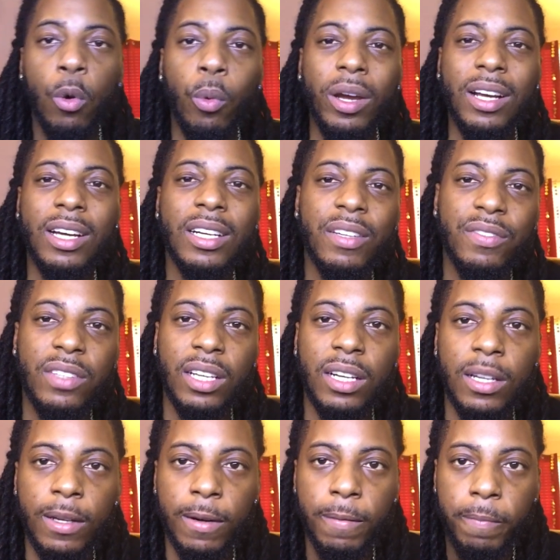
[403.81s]
We could have
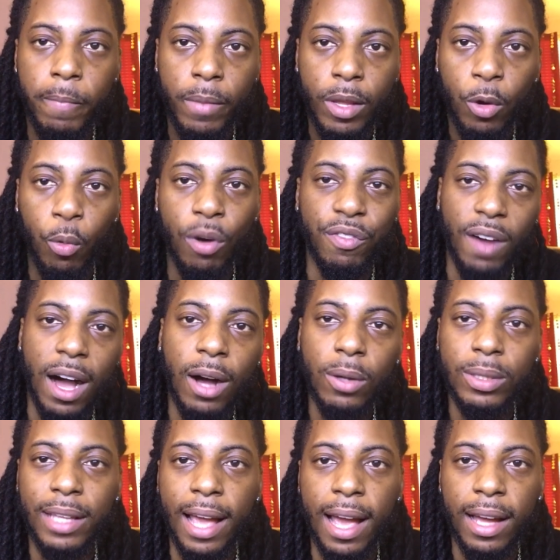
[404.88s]
done
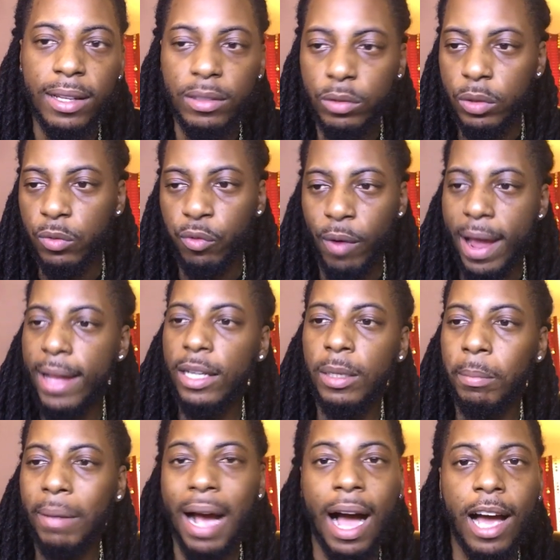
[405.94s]
without that
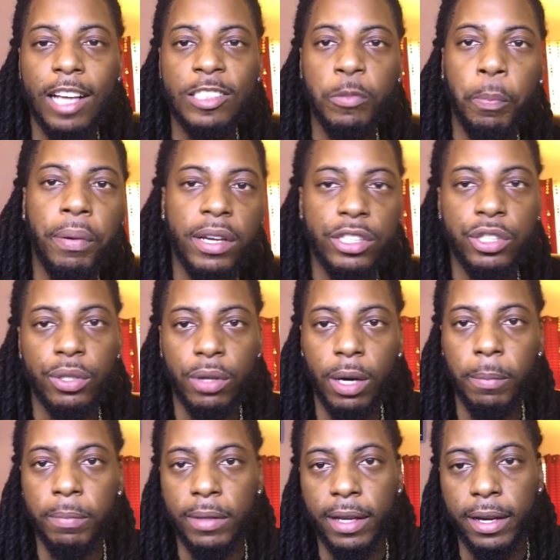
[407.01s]
random guy's picture
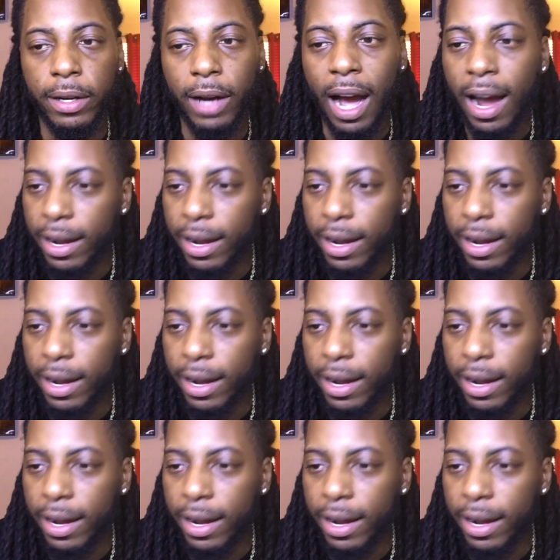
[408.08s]
up there.